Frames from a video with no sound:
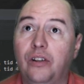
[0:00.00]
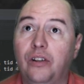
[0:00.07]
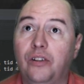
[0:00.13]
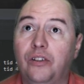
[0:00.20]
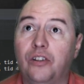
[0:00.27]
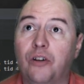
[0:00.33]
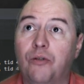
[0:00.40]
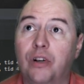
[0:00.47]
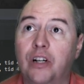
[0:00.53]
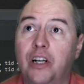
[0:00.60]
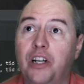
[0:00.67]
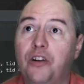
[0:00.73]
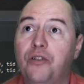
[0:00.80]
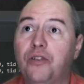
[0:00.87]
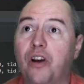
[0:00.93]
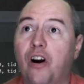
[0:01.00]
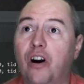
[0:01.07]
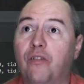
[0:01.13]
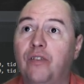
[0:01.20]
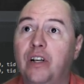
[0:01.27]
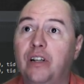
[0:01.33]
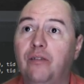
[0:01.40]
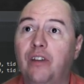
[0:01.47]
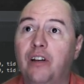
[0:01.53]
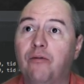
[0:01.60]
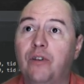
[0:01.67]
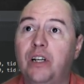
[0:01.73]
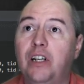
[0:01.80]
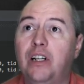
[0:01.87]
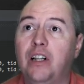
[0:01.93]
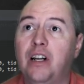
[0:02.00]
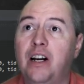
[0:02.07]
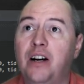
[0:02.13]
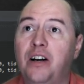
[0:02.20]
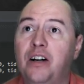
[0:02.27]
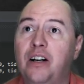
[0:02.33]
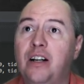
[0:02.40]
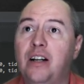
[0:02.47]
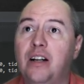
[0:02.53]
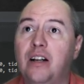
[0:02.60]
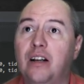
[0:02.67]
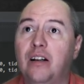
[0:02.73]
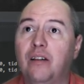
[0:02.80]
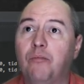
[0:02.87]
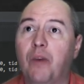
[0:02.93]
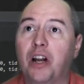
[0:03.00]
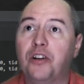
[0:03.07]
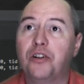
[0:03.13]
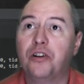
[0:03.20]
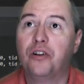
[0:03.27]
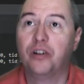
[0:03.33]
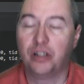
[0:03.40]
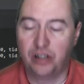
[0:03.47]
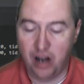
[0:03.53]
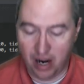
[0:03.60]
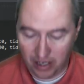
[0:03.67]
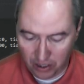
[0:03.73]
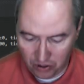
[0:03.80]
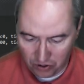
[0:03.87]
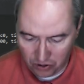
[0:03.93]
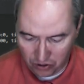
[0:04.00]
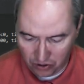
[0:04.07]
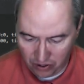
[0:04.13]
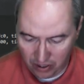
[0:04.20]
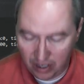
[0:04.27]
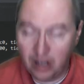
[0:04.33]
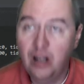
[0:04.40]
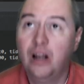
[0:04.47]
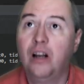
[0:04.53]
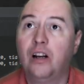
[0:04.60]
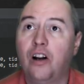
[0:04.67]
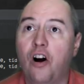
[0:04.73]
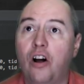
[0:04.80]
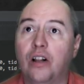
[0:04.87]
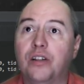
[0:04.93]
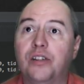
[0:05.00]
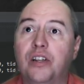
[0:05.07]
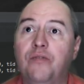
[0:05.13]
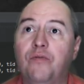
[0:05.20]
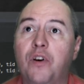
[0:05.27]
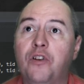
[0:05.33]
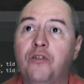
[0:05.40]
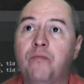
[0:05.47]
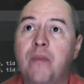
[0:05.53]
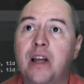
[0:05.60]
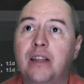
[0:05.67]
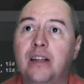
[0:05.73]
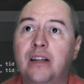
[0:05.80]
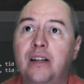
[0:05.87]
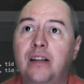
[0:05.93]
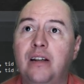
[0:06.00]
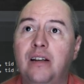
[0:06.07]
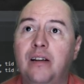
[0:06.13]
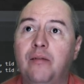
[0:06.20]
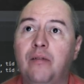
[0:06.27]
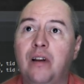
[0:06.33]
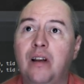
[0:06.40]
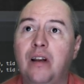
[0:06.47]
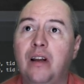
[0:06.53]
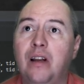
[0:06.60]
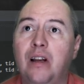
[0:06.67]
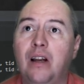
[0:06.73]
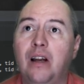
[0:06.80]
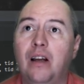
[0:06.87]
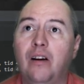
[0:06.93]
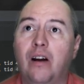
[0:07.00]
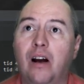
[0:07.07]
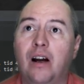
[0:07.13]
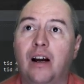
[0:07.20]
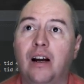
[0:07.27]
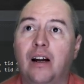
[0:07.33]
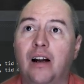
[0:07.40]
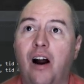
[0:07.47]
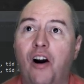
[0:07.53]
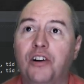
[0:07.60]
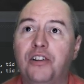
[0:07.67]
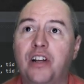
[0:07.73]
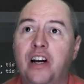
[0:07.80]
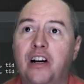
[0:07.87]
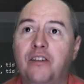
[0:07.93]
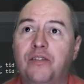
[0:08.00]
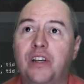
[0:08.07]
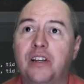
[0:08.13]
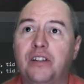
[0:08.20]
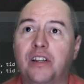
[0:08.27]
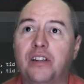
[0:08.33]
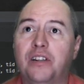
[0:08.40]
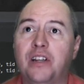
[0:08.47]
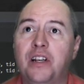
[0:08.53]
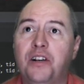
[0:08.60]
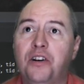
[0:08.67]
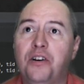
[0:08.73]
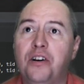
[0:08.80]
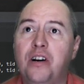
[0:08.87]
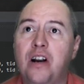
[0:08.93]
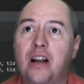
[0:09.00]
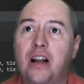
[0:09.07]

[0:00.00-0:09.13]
So we're going to use our event that we declared, make sure it's not null, call its invoke method, ourselves as the sender,